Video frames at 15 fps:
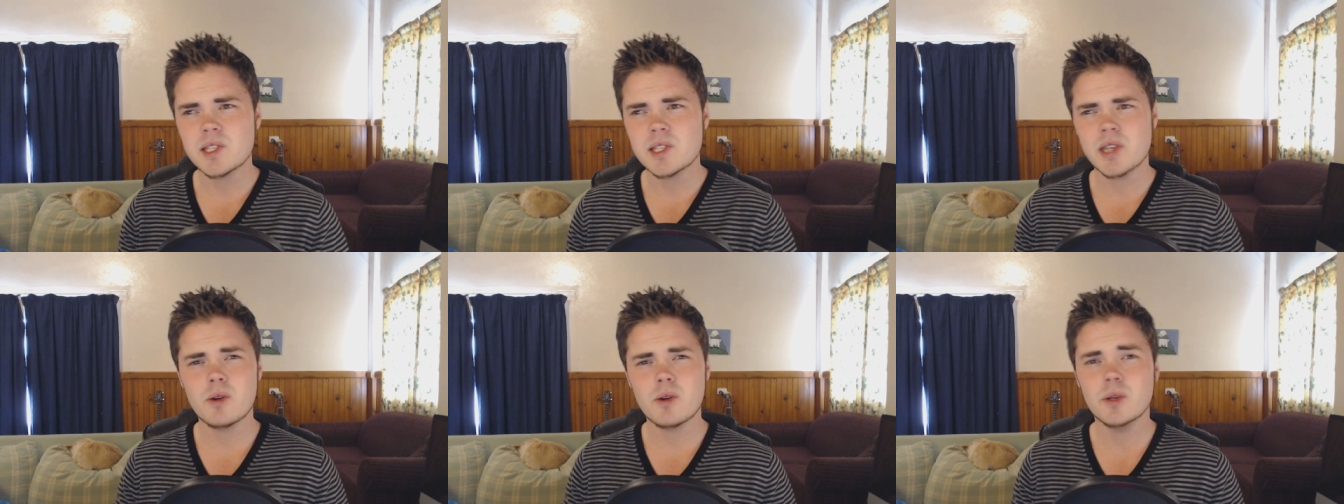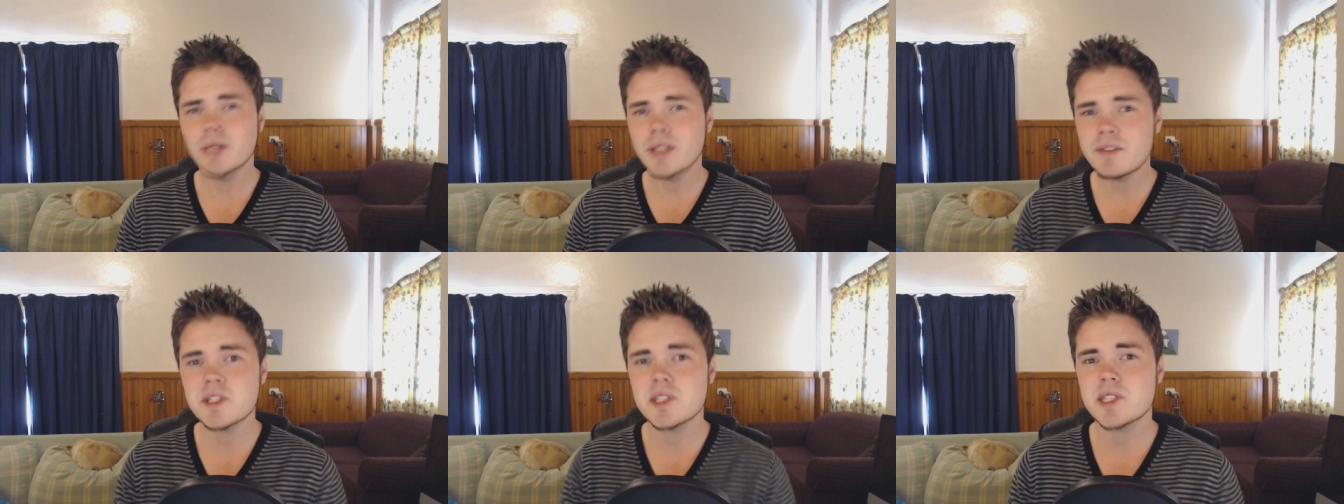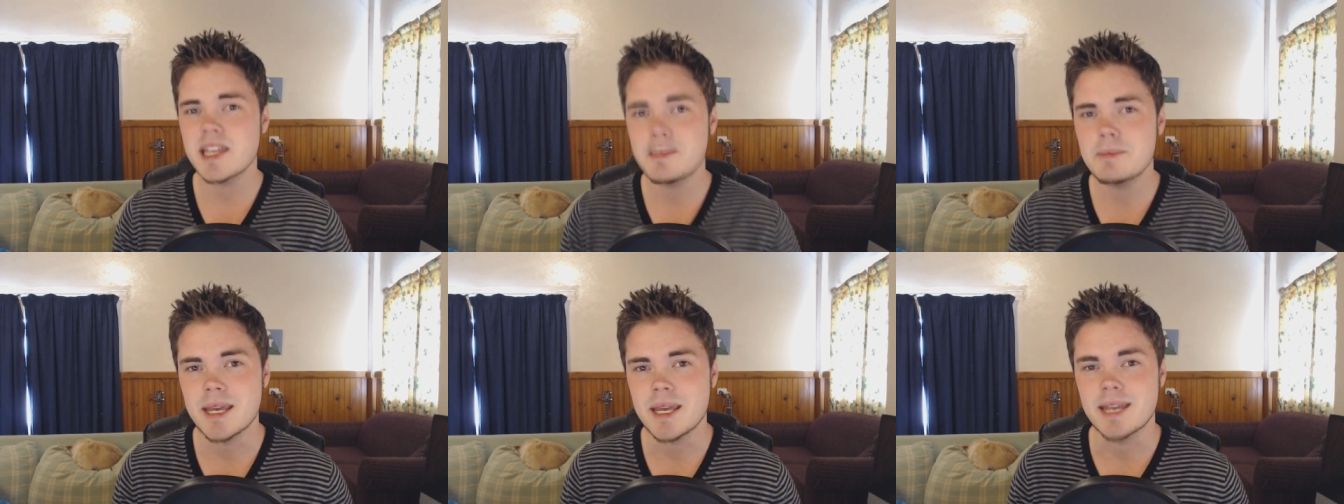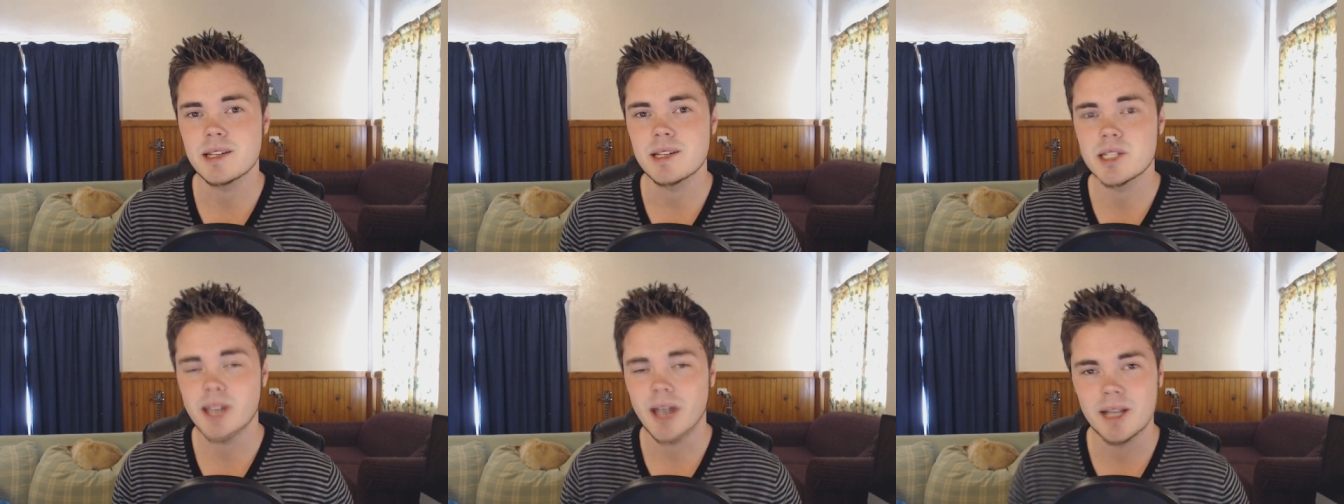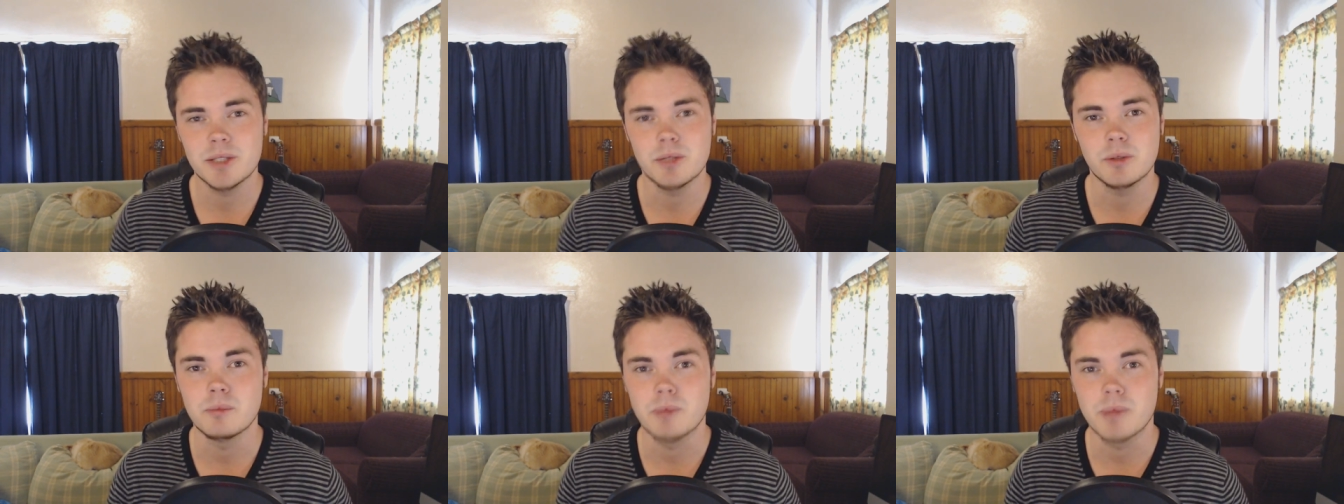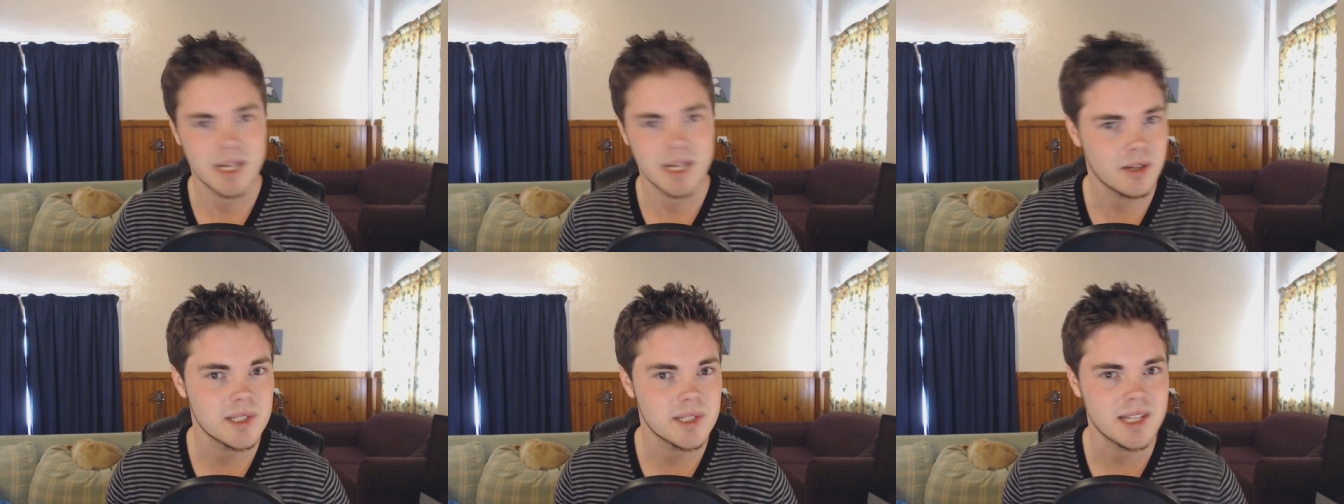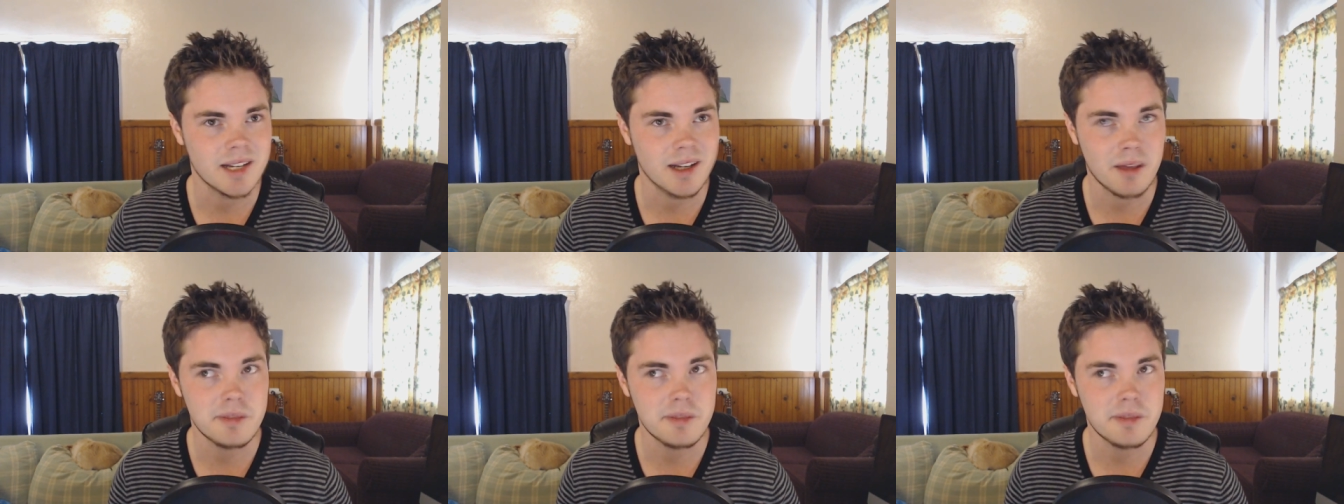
So you'll never see me title my content,